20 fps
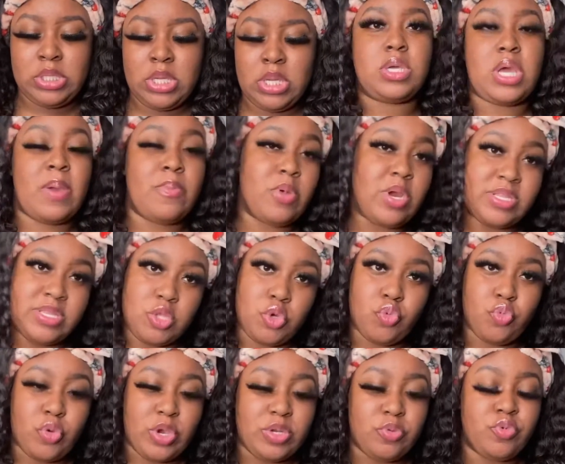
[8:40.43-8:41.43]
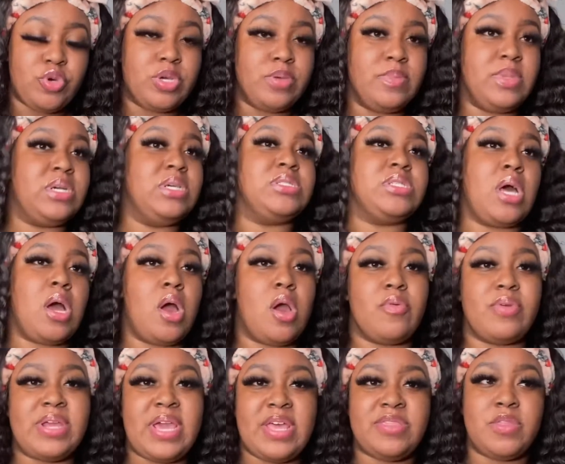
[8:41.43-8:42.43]
I brought the red one because I
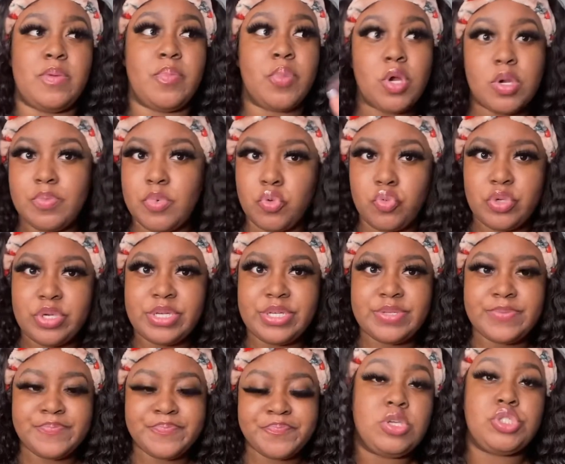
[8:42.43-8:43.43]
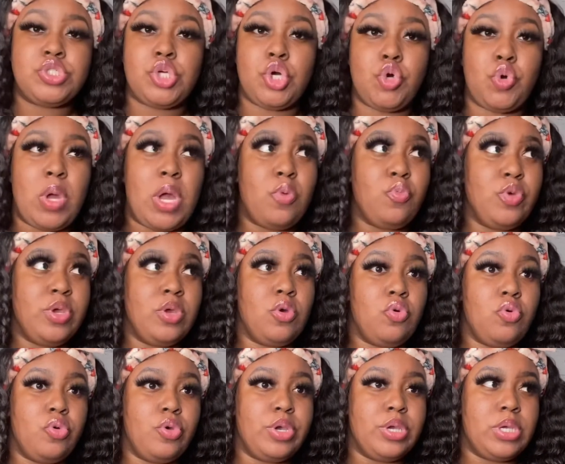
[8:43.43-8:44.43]
already had the purple one. So I went
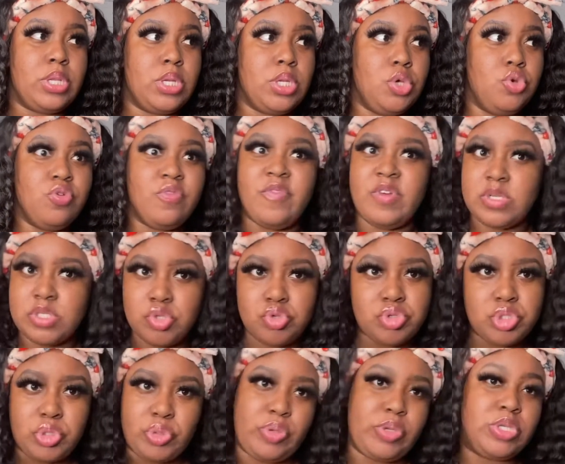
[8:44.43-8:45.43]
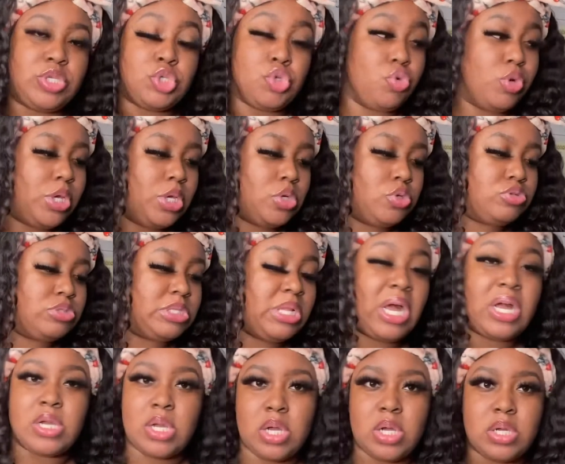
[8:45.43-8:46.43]
on
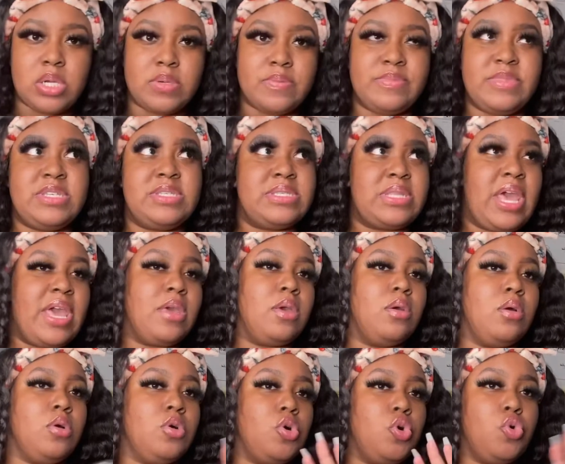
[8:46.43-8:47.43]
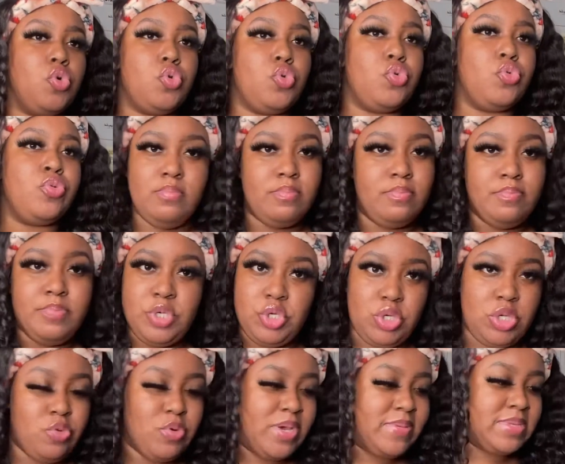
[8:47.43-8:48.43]
universalstudios.com. It's like a whole
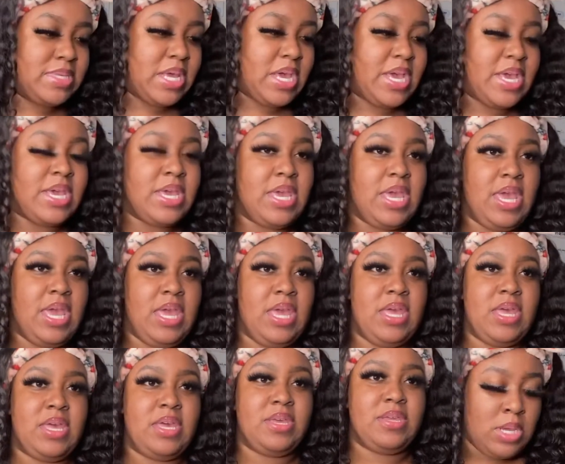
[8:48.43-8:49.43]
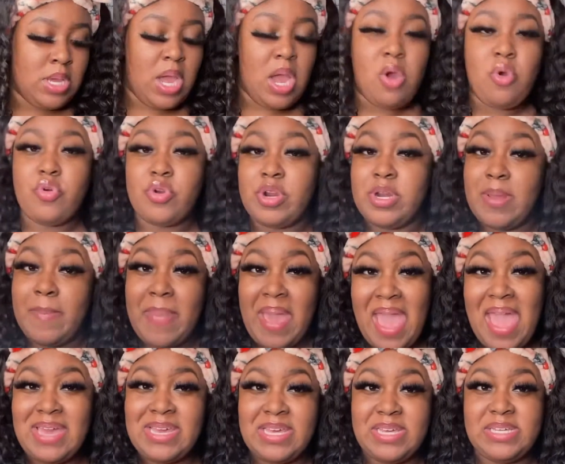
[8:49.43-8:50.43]
beauty website, and I ordered a
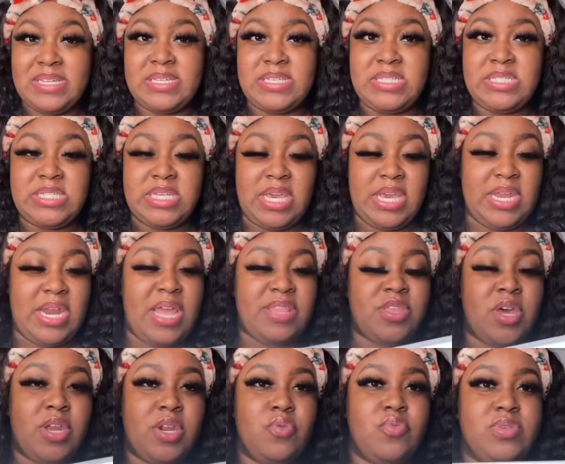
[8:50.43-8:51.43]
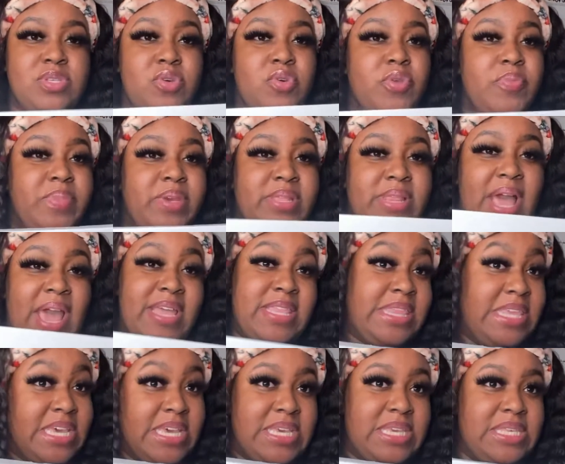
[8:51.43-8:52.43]
package and I thought it was gonna be like
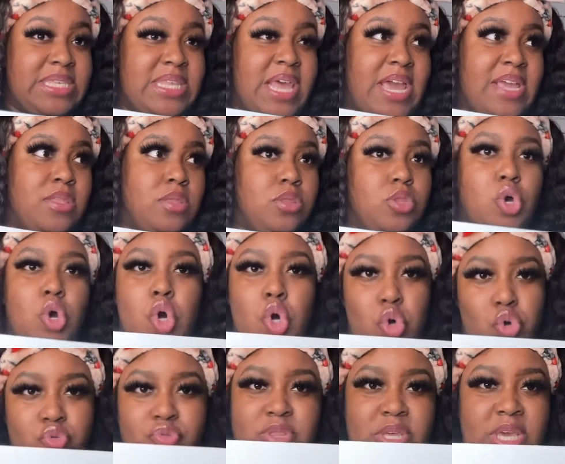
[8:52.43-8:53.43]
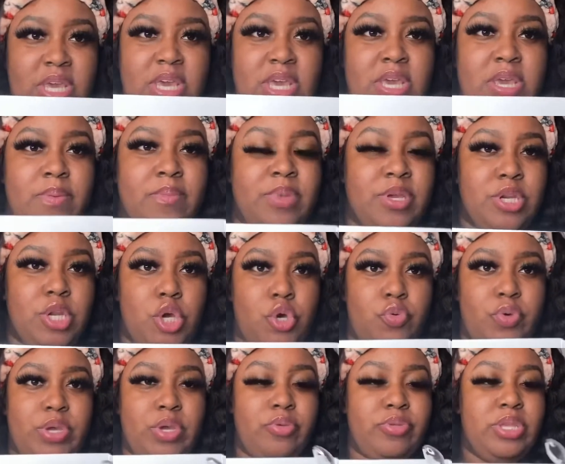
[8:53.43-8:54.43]
this, like the whole thing. But no,
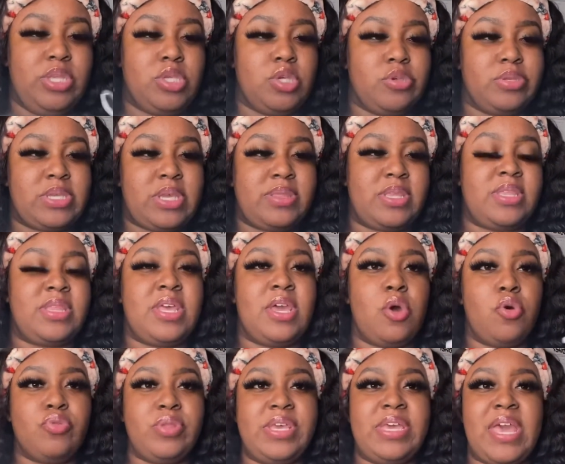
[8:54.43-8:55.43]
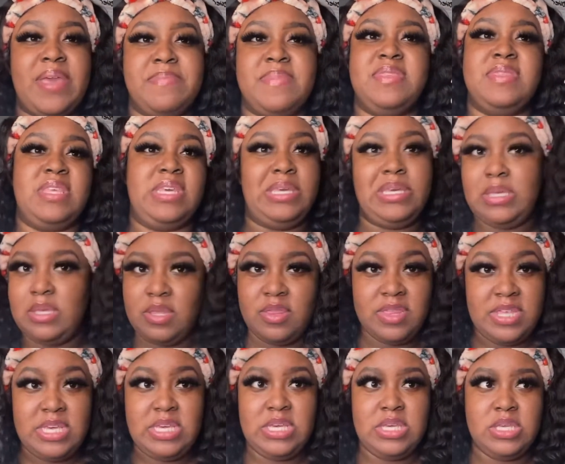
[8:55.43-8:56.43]
it only turns out that they only gave me
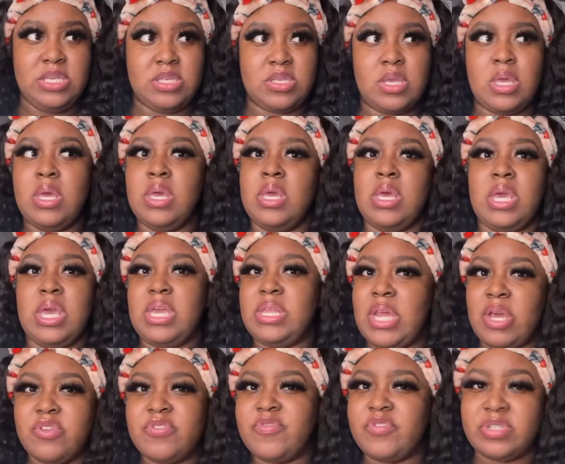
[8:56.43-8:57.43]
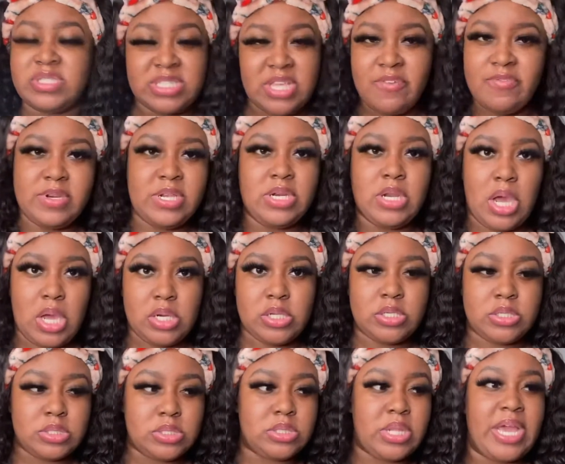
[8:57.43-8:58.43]
these, and that was for $70.
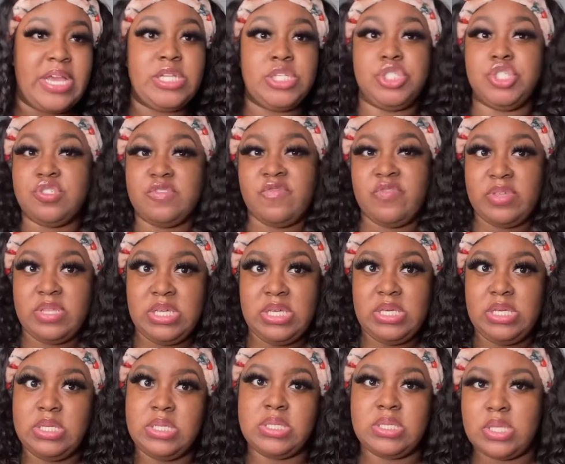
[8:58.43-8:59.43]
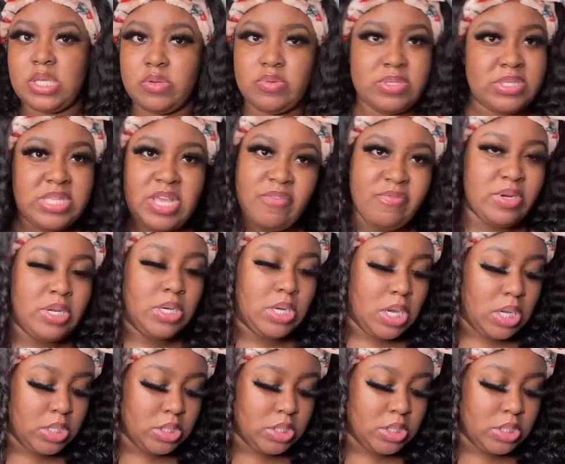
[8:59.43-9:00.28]
Like, just for these, it was $70.